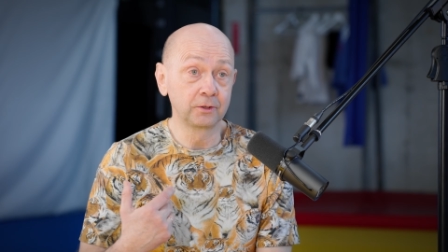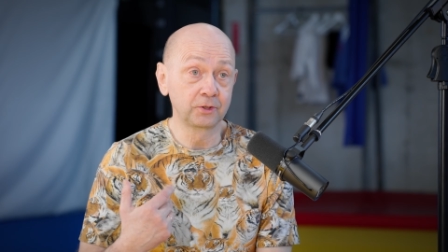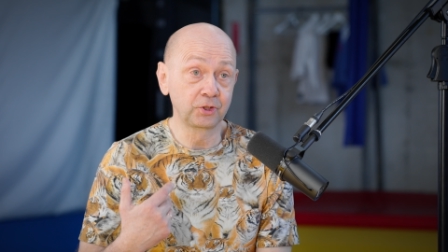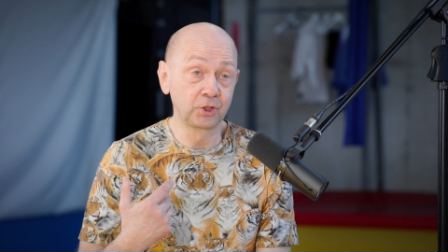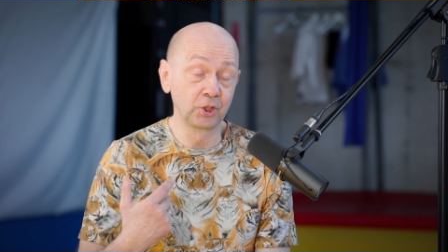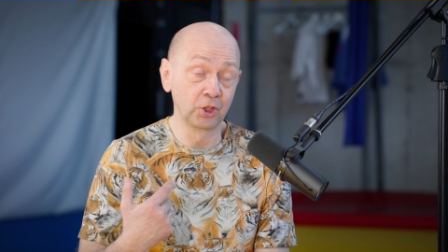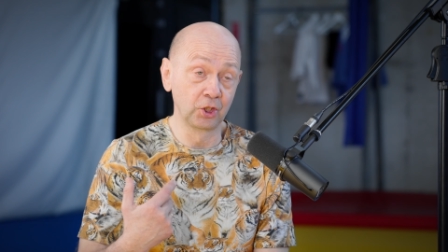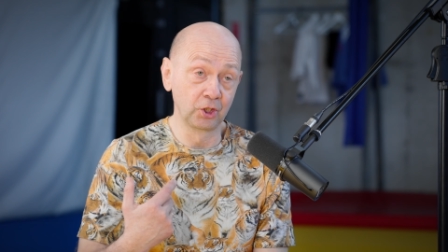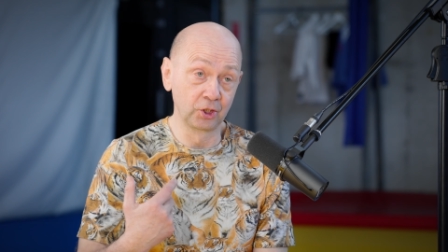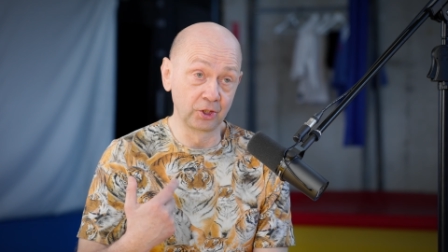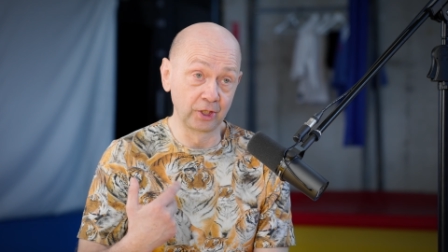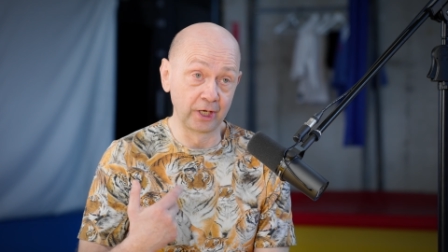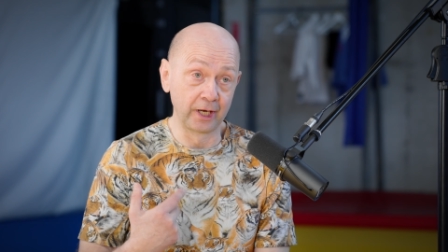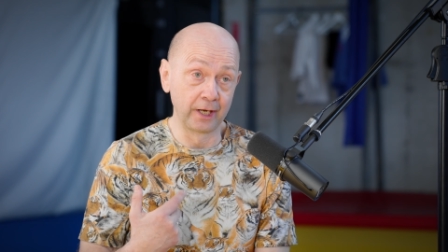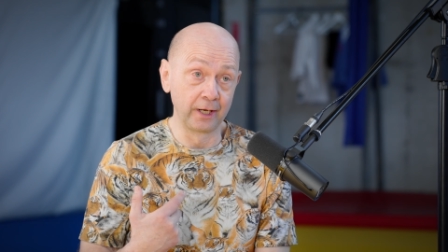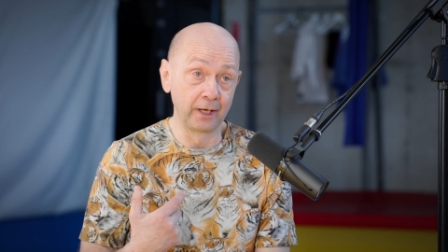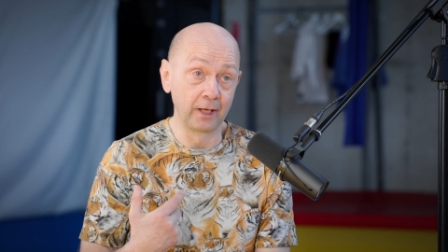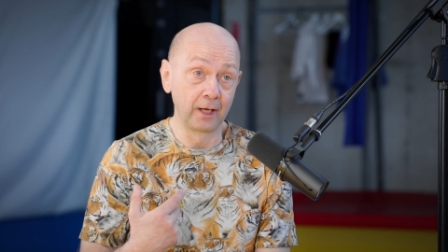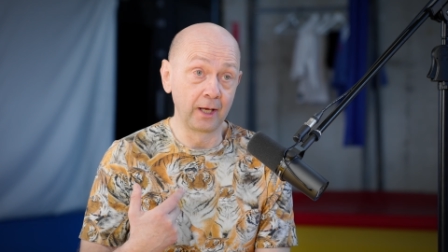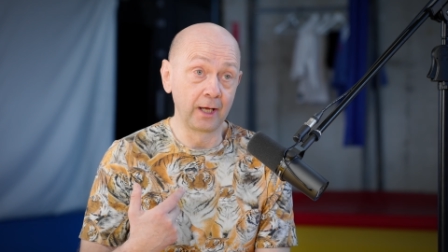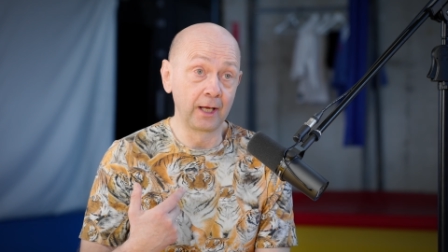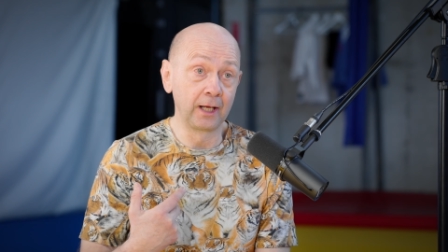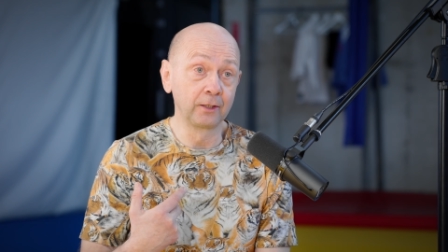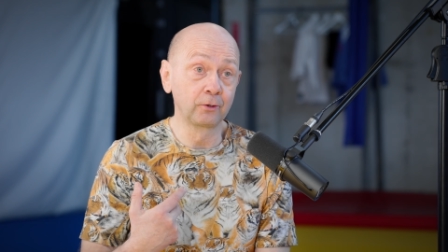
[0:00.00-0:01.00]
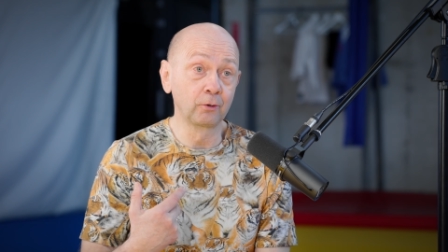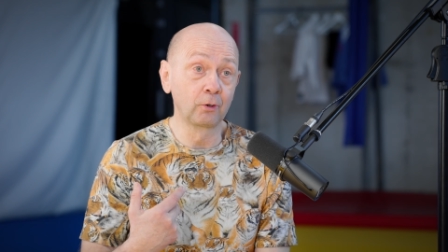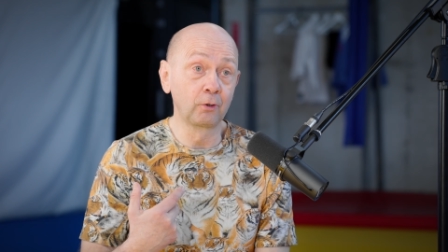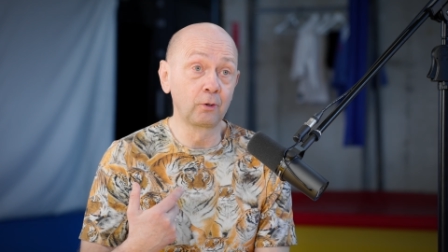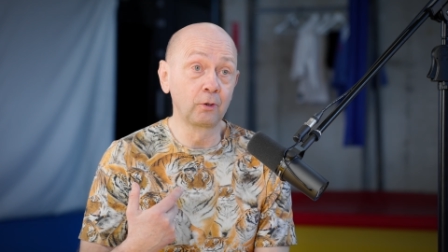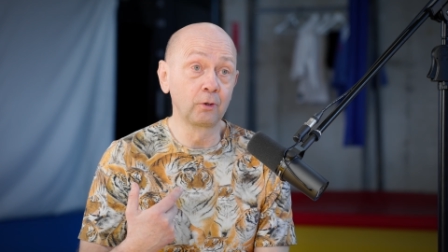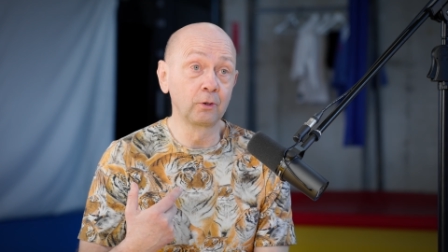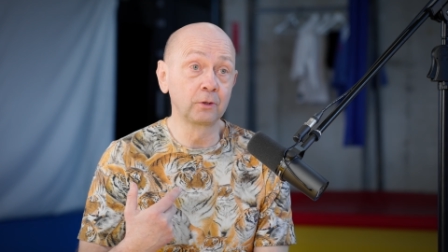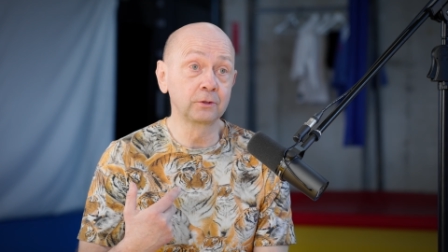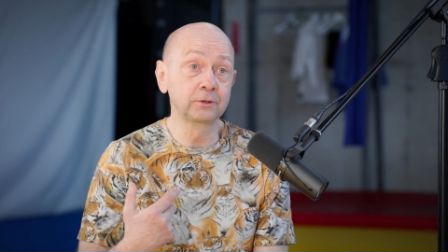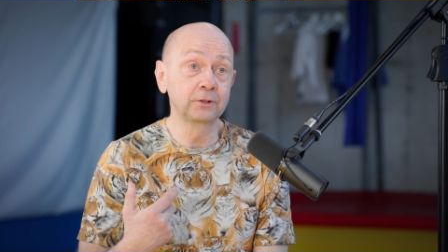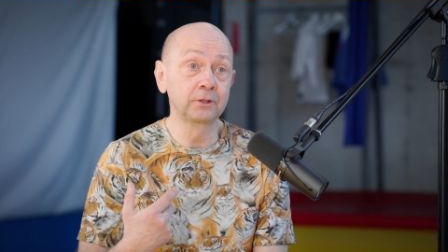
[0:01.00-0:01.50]
children and
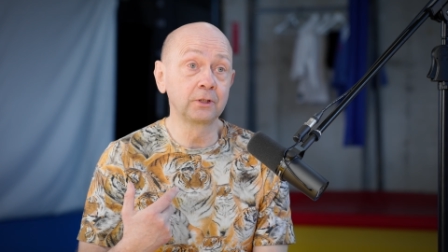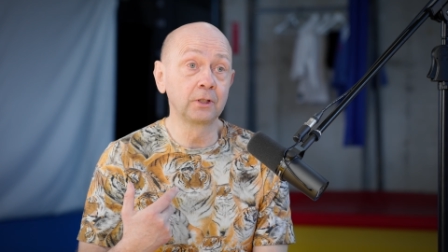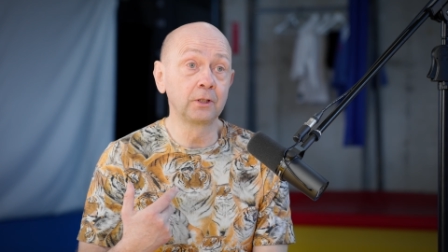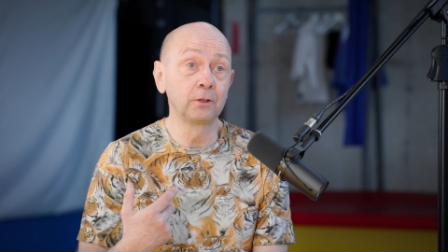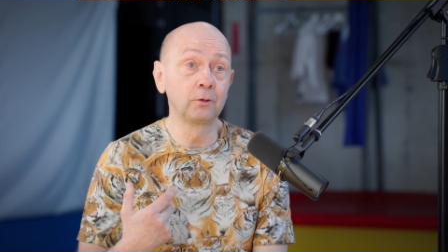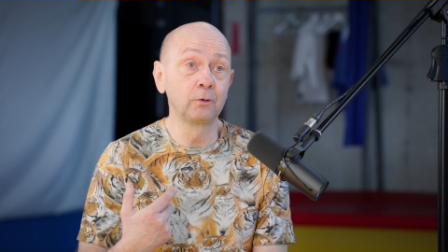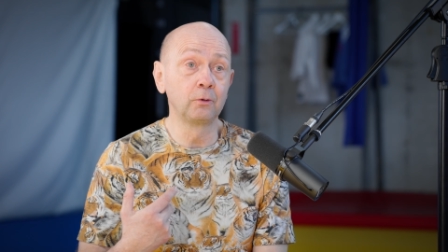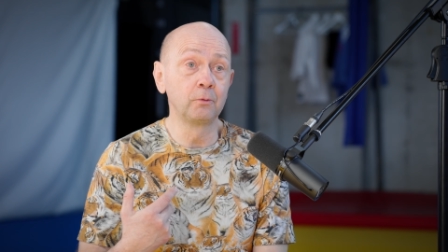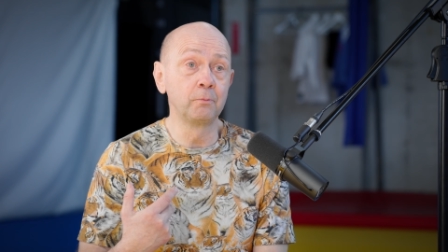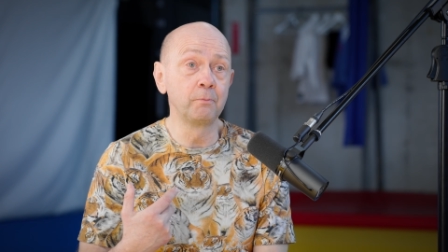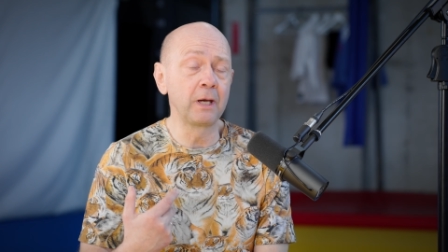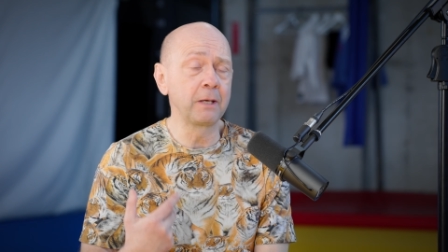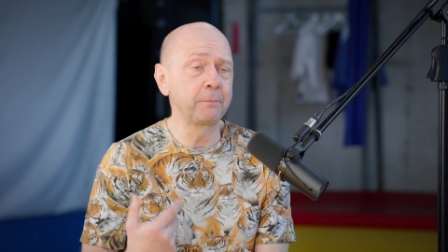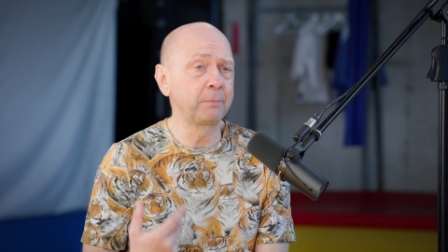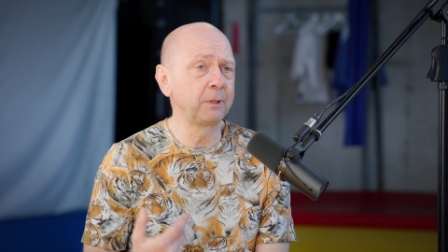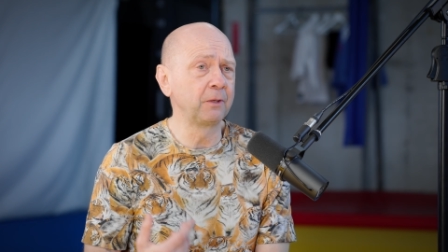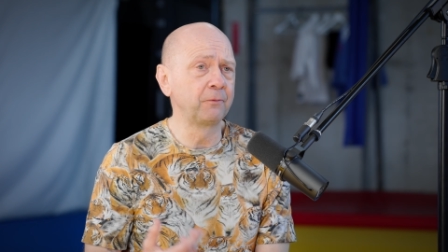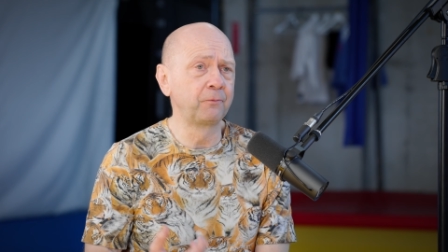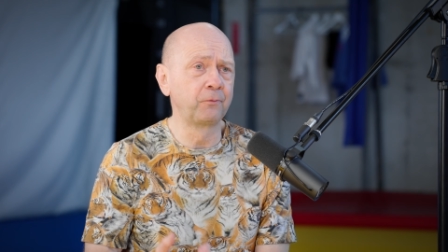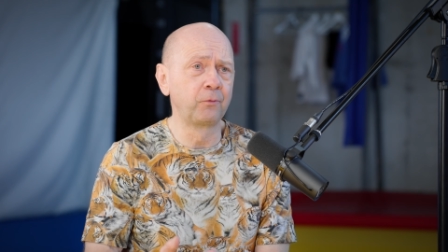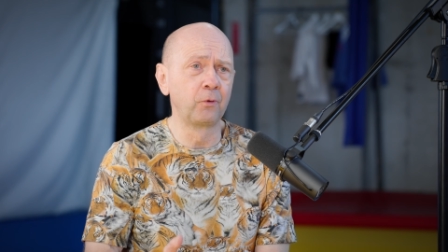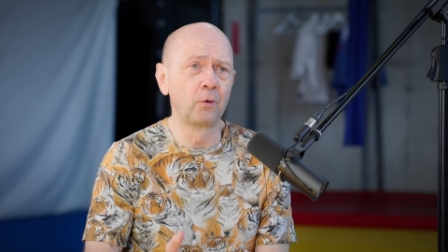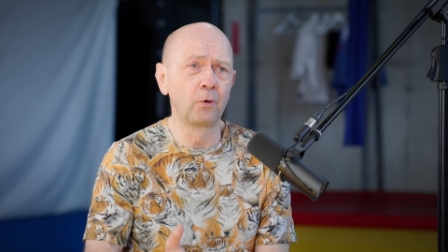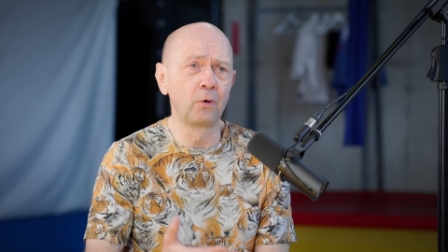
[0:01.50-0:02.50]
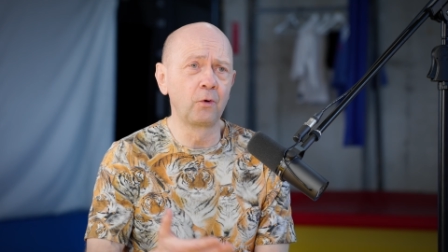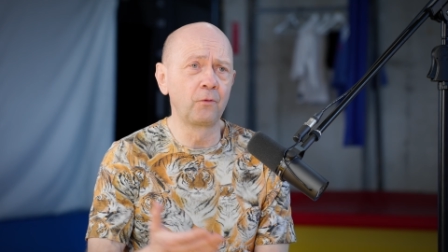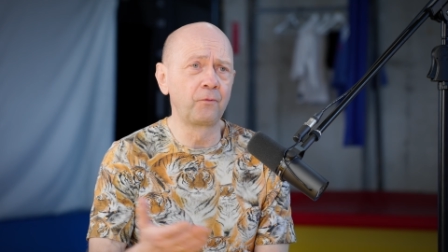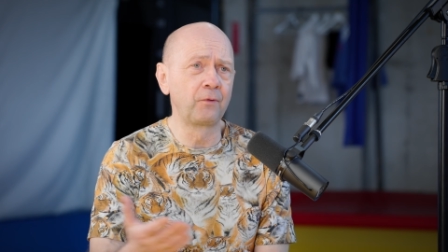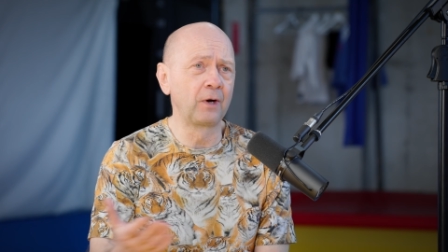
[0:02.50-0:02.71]
also maybe four,